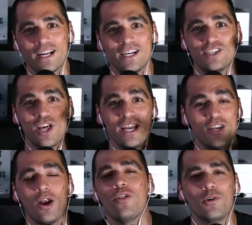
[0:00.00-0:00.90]
Because
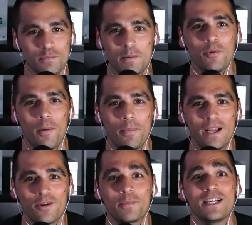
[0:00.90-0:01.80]
none of those people went
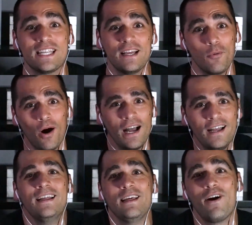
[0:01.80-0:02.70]
bankrupt because why?
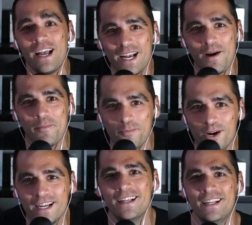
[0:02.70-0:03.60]
They have high income,
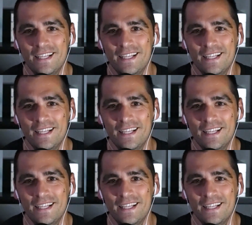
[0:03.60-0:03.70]
right?